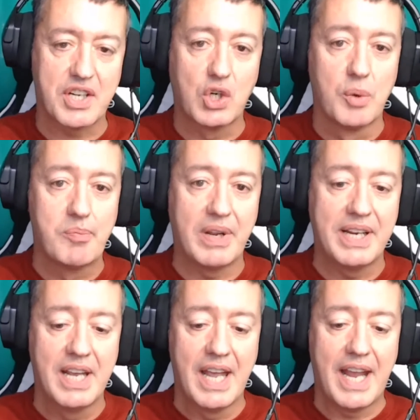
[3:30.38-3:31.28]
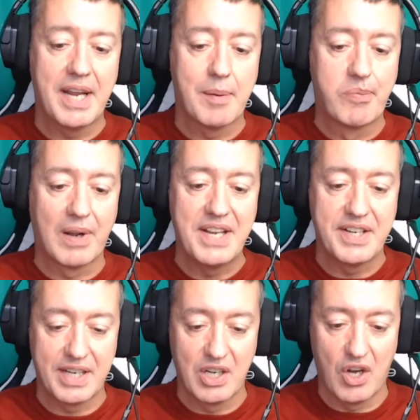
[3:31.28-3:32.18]
It could be in a
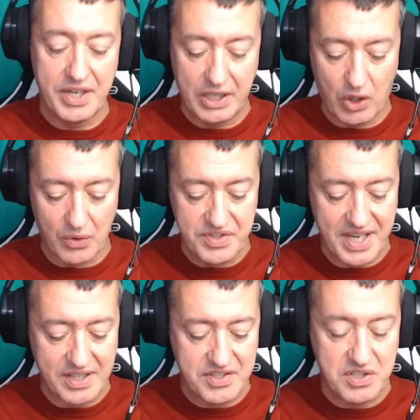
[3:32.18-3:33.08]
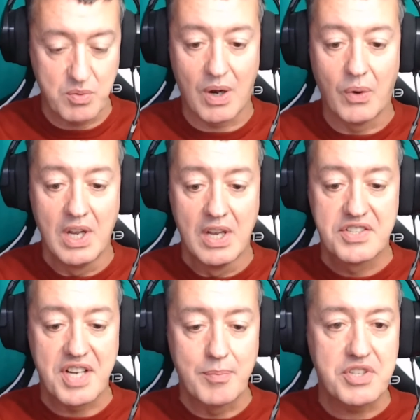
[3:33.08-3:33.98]
blended learning context as well.
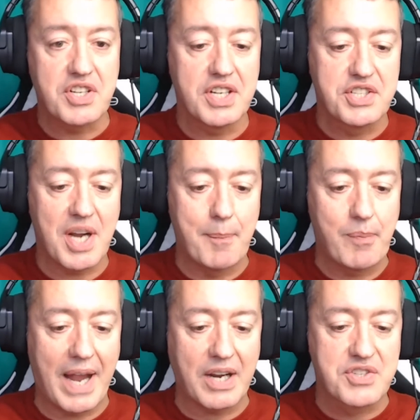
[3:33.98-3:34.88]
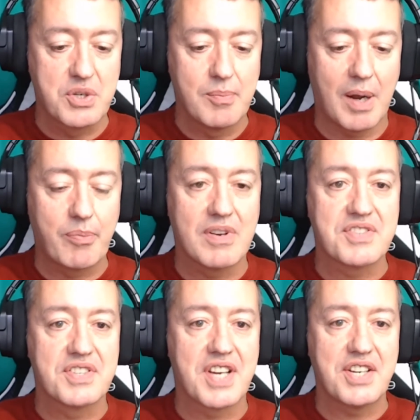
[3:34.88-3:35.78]
So I'm just going to jump back to my
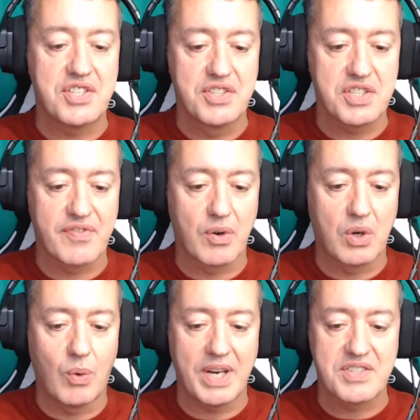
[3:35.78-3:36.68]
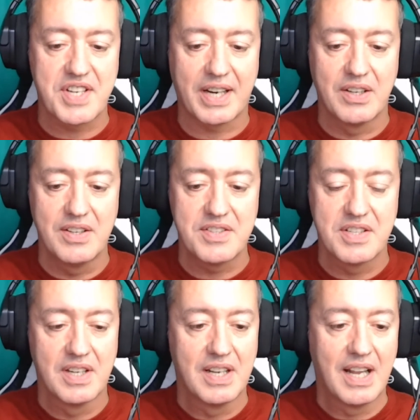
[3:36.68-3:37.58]
presentation just for a quick second.
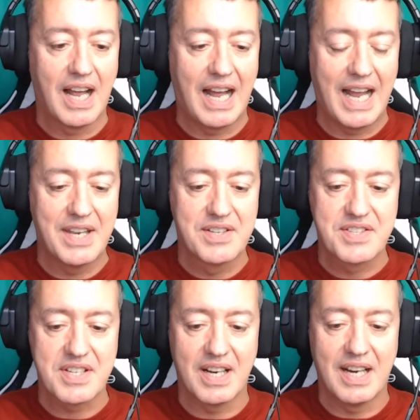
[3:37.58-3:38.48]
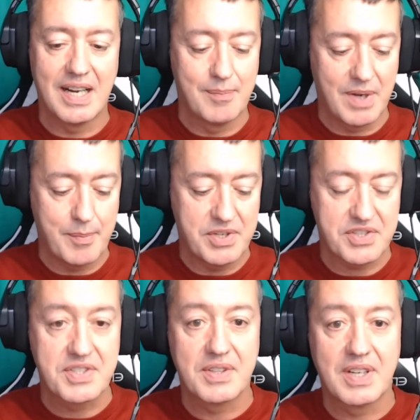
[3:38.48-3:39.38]
And let me
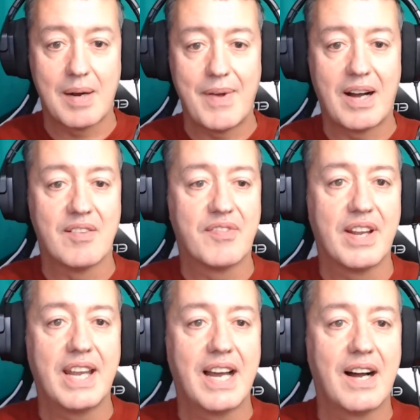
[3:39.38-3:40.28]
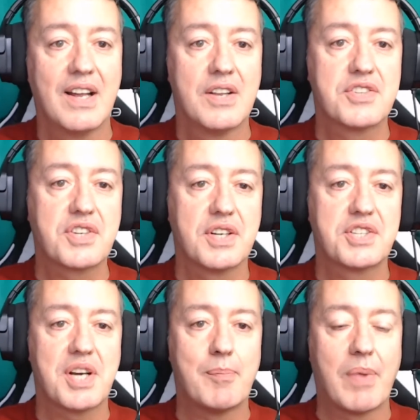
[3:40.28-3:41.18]
just come out of here. Just going to
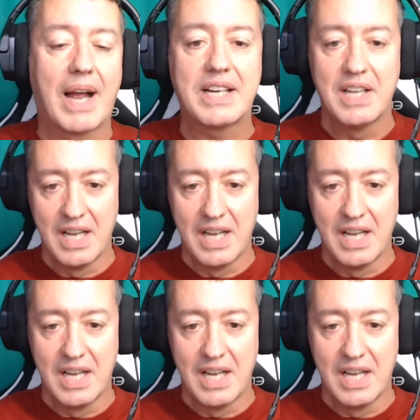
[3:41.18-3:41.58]
jump back.